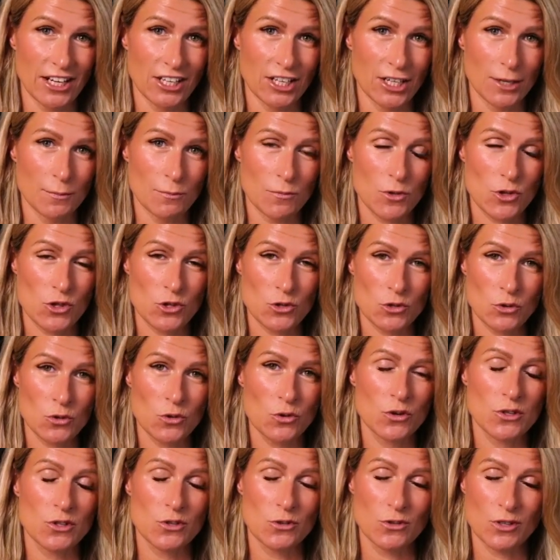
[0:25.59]
and I'm
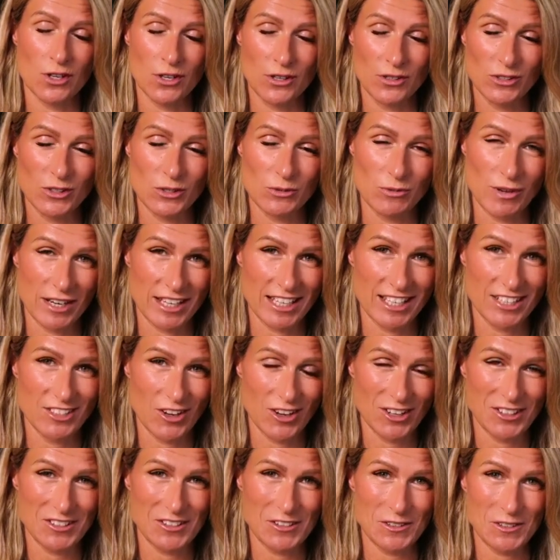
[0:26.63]
sure you're going to
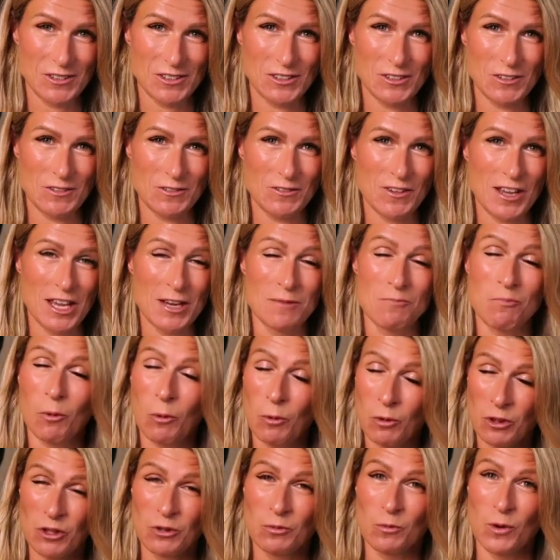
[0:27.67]
recognize yourself in
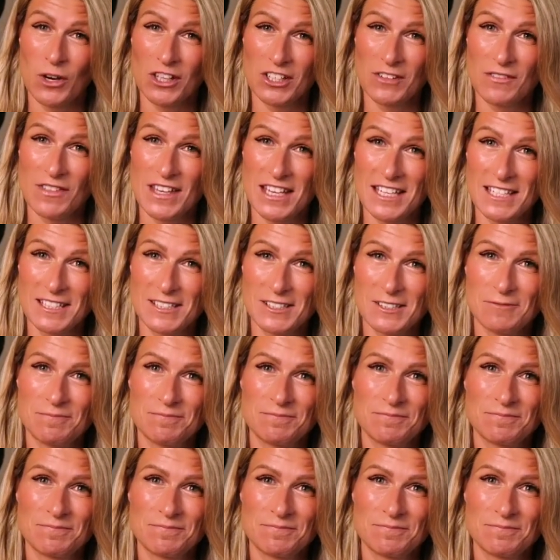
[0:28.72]
more than one of these.